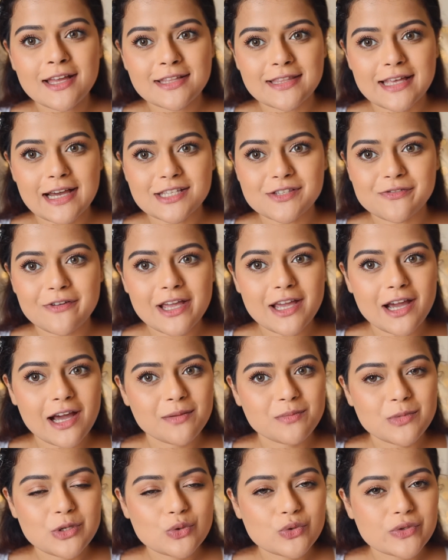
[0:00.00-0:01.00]
That's why
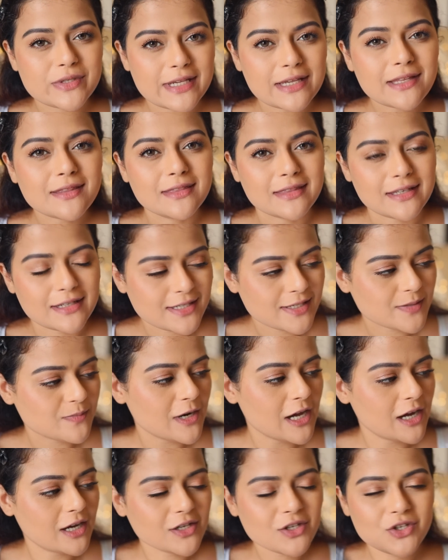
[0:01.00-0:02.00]
I'm using this
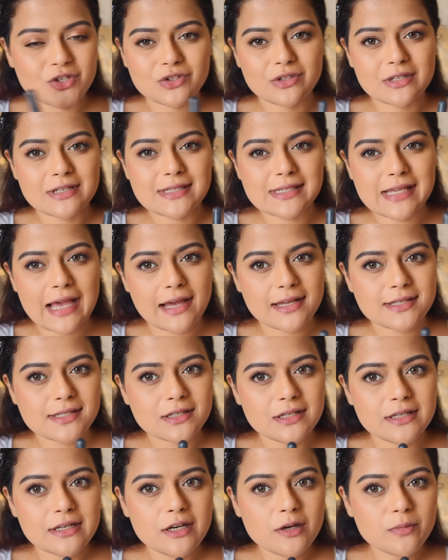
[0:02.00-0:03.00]
blush. This has
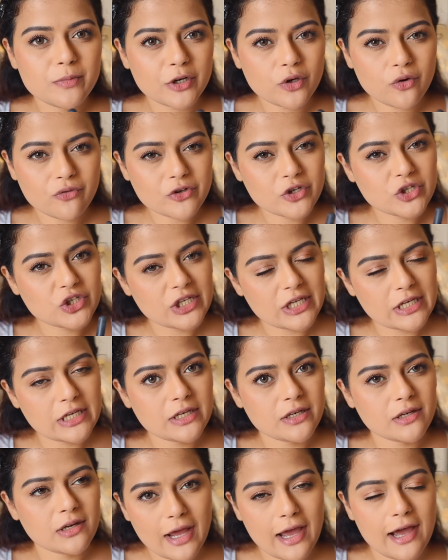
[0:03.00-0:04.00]
a little bit of a
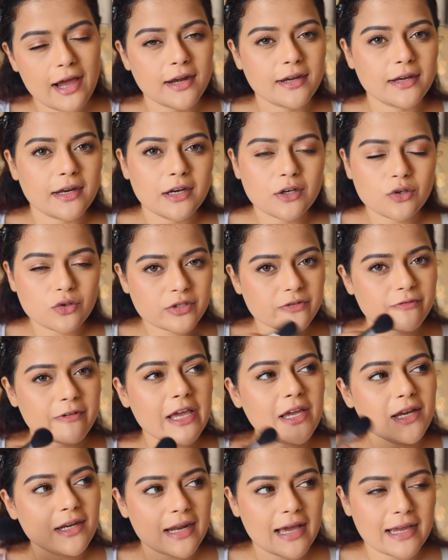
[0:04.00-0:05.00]
sheen and it looks
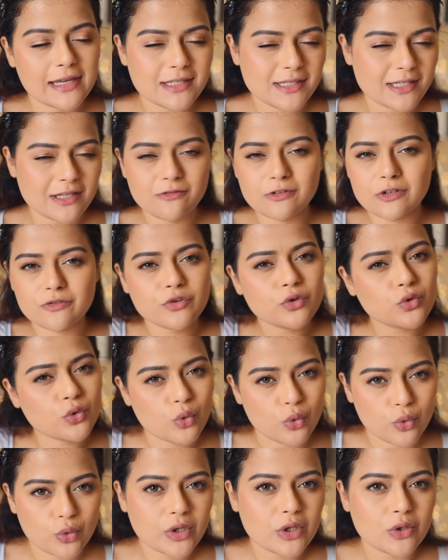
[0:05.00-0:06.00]
very nice even if you
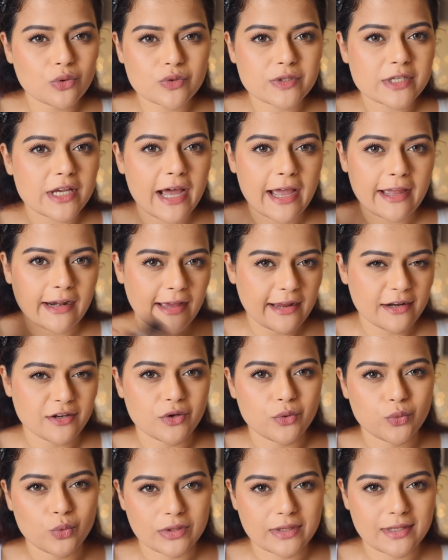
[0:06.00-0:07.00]
don't use a
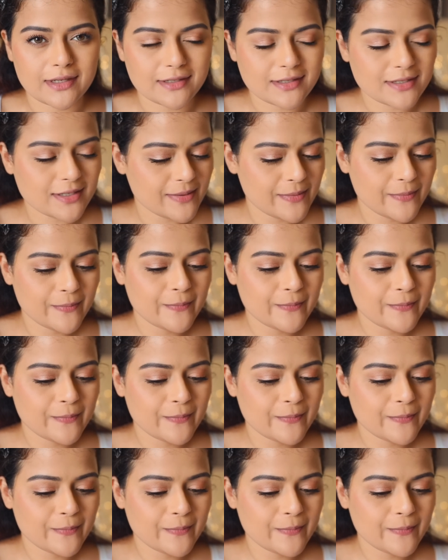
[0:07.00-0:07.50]
highlighter with it.